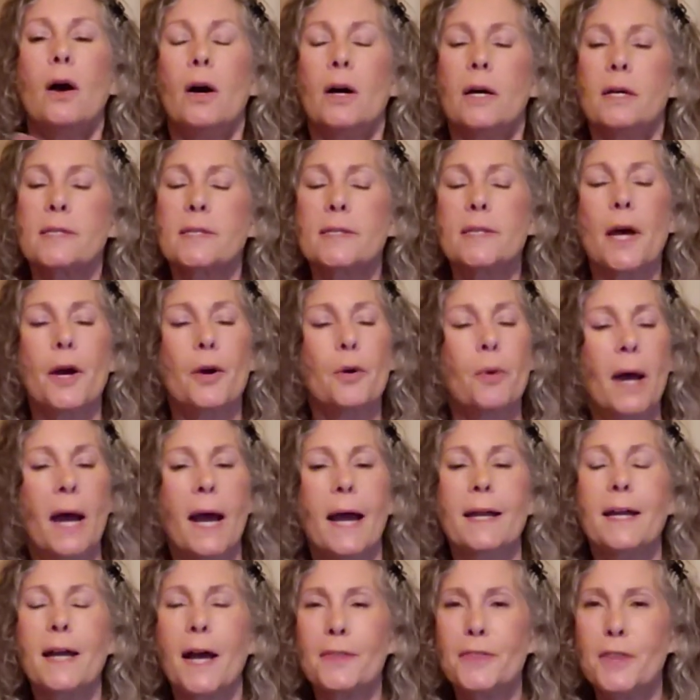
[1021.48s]
So I
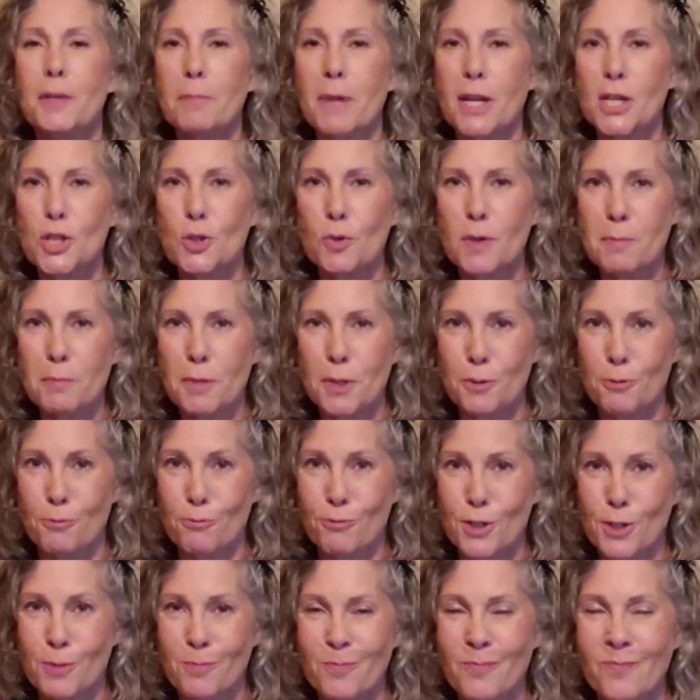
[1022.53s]
got the mesh
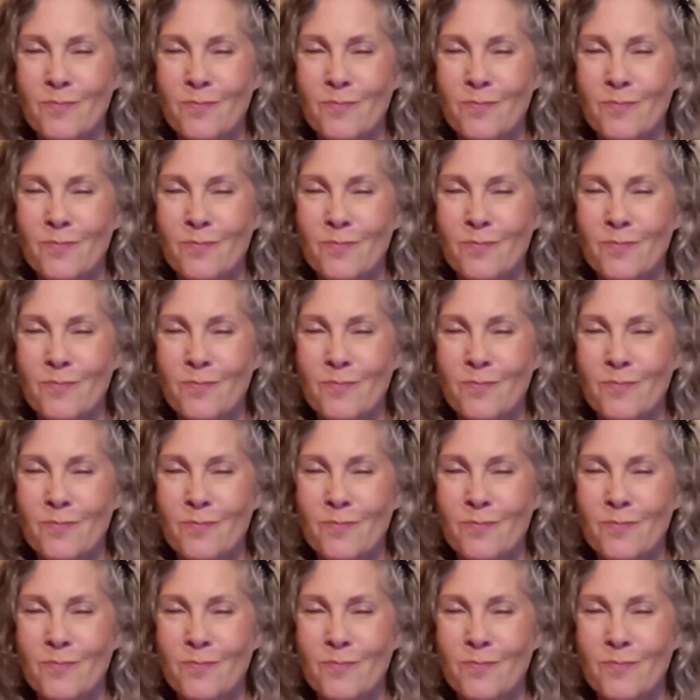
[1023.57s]
removed,